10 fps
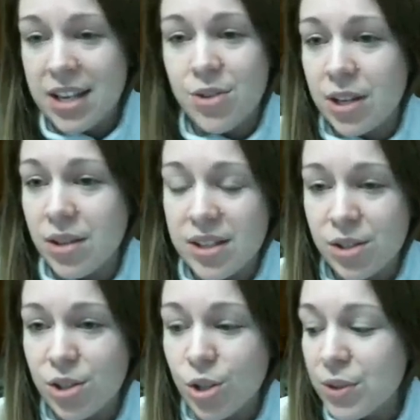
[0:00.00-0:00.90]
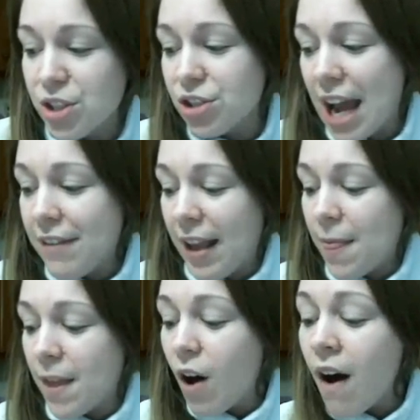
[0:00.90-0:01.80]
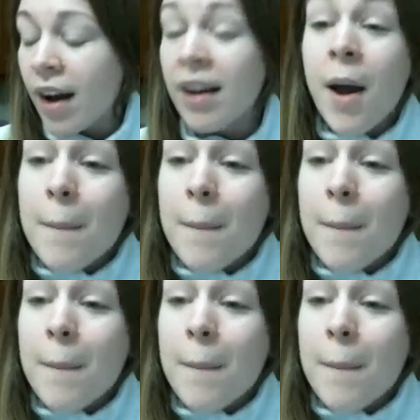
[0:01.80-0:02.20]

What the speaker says: you can listen to when you're driving in the car.